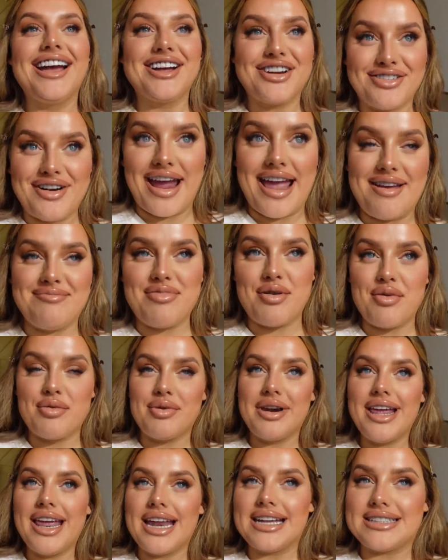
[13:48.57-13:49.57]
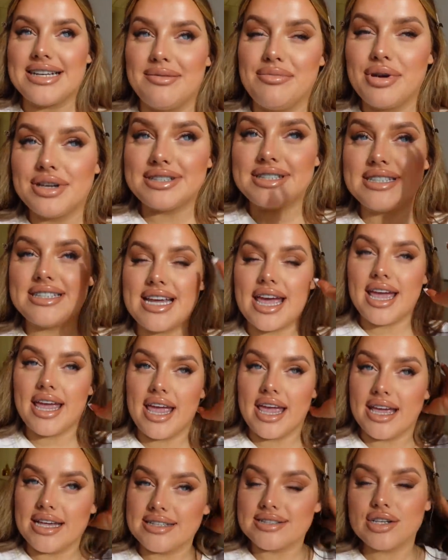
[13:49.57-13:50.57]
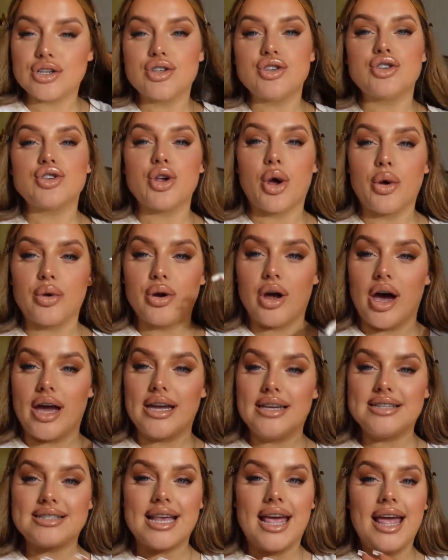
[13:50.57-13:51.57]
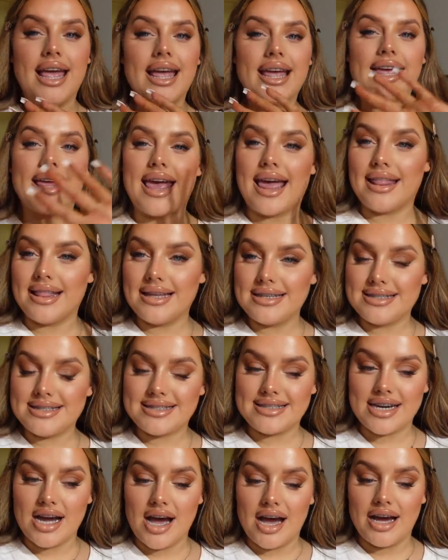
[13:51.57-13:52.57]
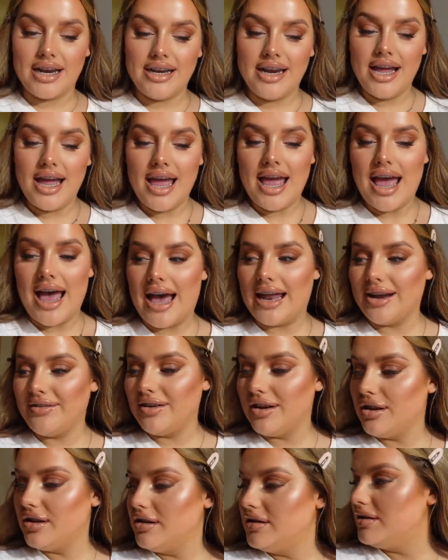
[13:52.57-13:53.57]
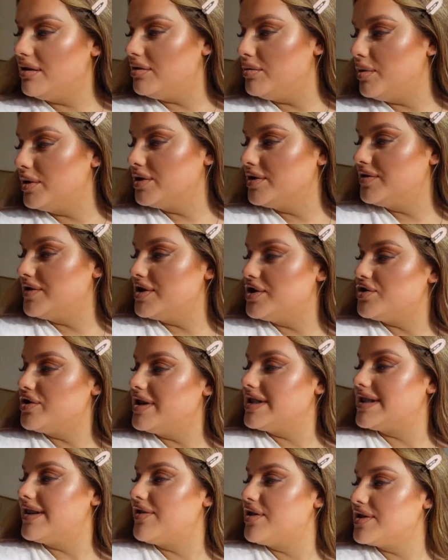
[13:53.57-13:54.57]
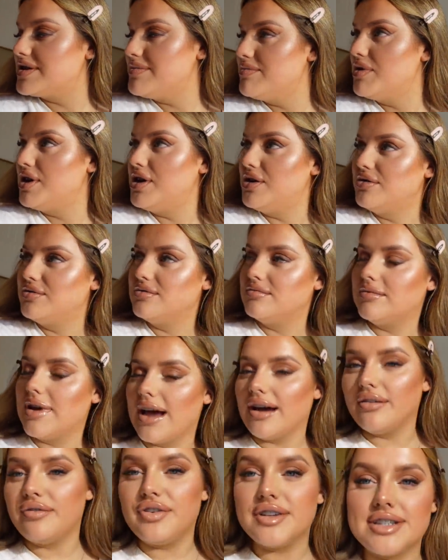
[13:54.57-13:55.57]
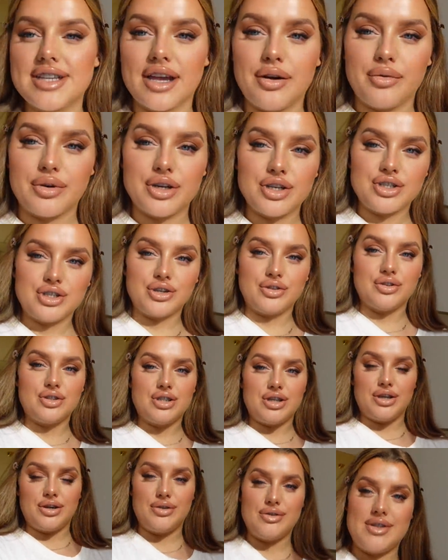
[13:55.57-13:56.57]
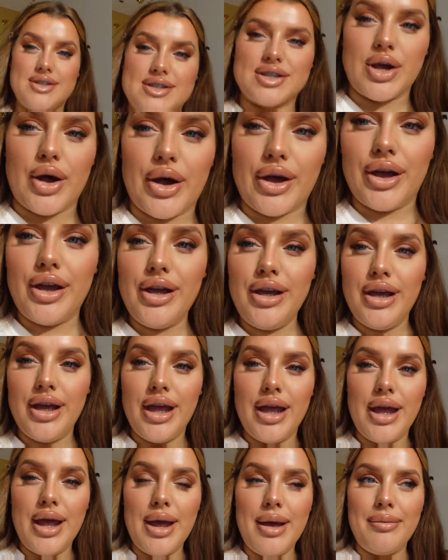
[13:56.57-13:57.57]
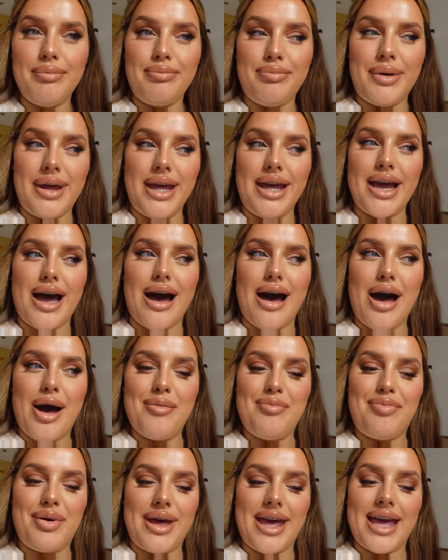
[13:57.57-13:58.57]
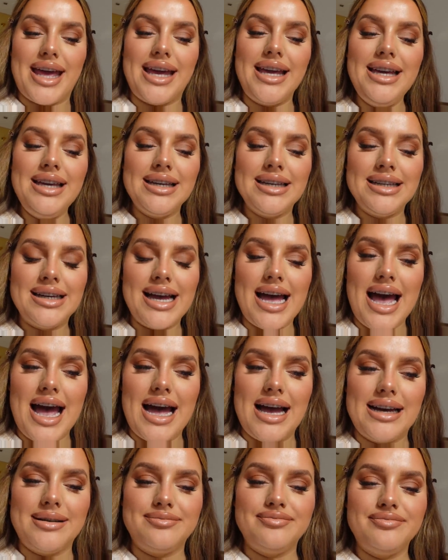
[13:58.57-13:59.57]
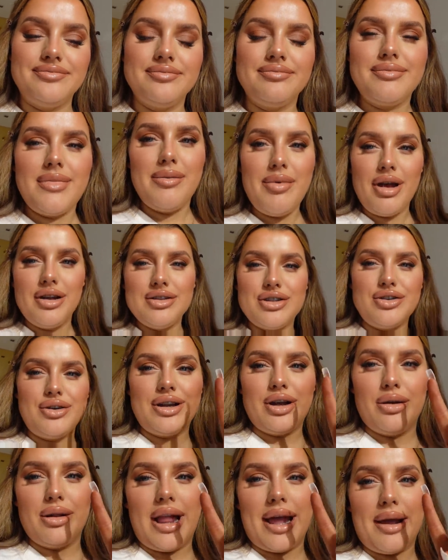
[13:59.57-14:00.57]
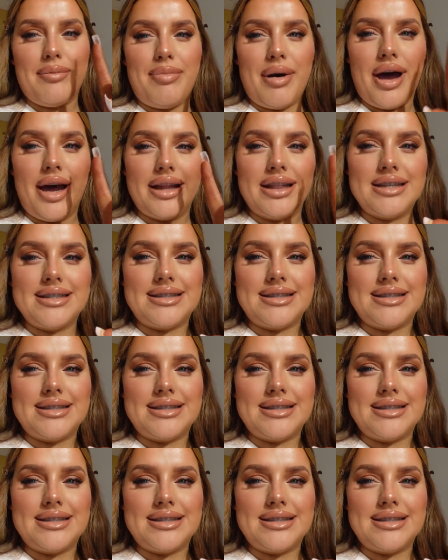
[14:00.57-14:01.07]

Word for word: Great, but we want to get it done because the day is so nice. Get this done and have a little wander of the streets. I've got some cute outfits I want to shoot too, so BRB. Um, maybe I'll do a little like behind the